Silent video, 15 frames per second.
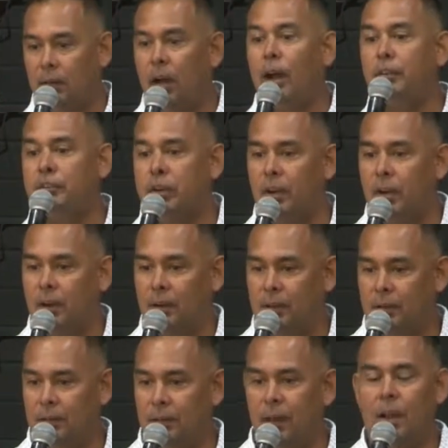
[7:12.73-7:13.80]
Oscar.
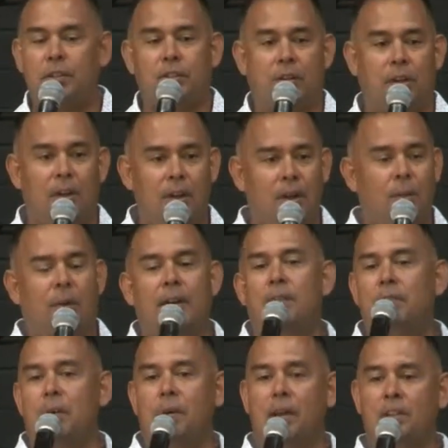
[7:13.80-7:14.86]
Oscar,
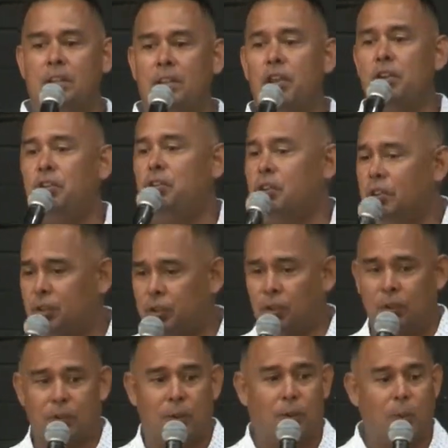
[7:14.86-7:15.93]
whatever it was, he should have
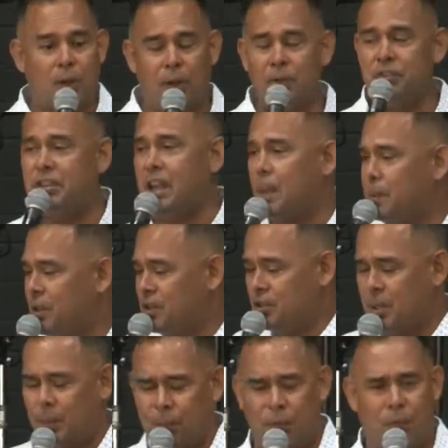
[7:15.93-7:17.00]
took the world
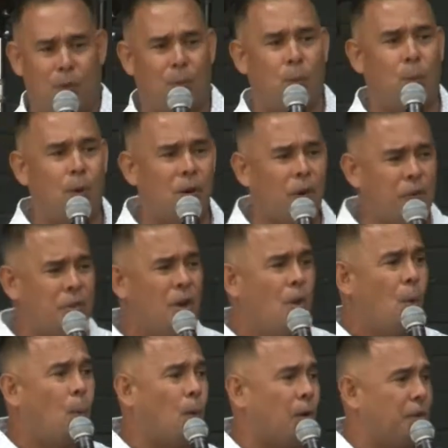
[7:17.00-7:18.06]
championship for the world's
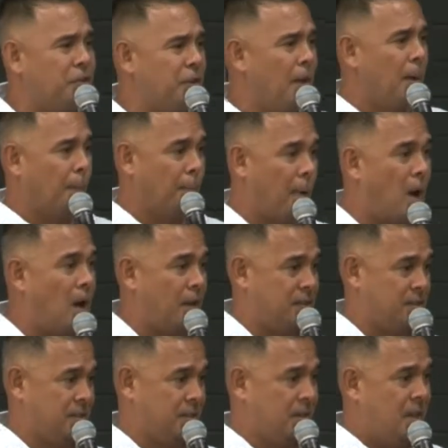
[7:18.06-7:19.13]
worst
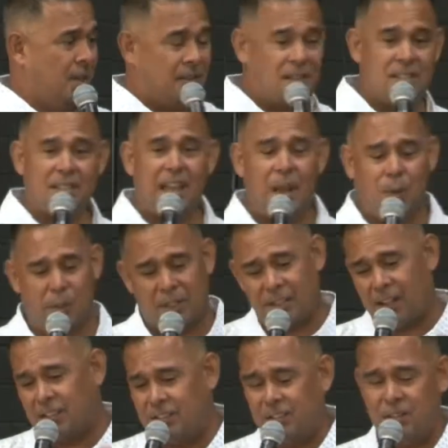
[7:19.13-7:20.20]
boss. This guy would
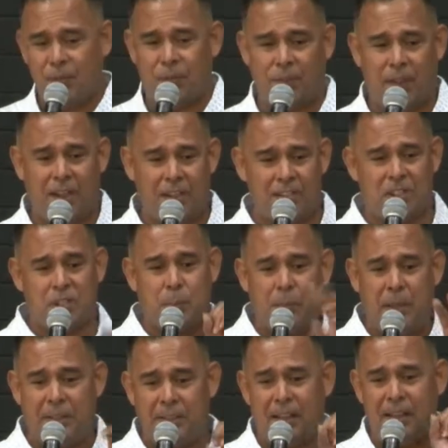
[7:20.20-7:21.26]
cuss in your face,
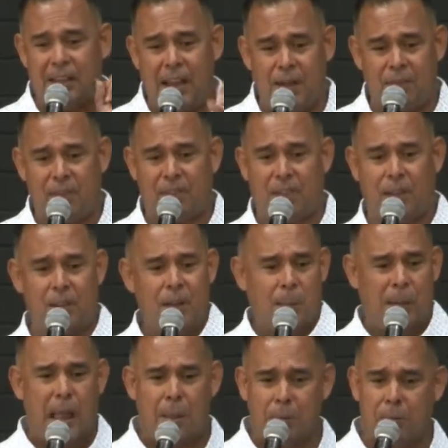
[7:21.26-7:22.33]
spitting everything,
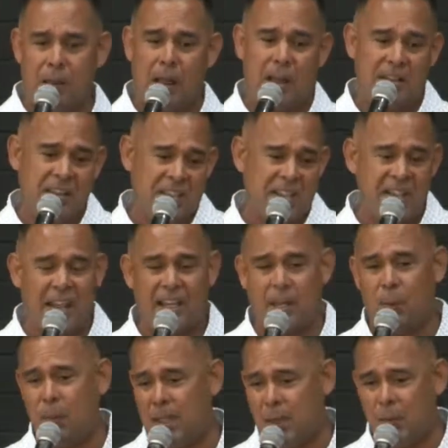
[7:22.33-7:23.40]
blah, blah, blah, this and that,
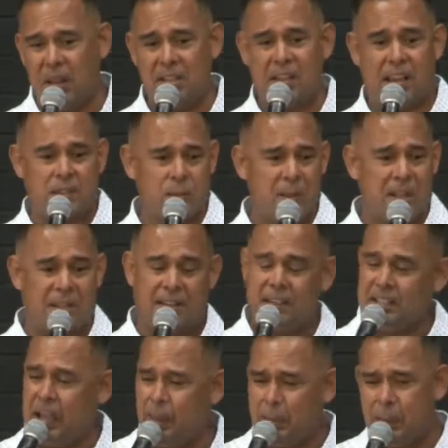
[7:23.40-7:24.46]
and where he was last week, and
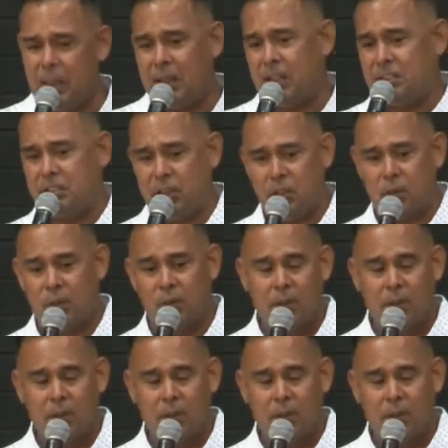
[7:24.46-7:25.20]
this happened because of you.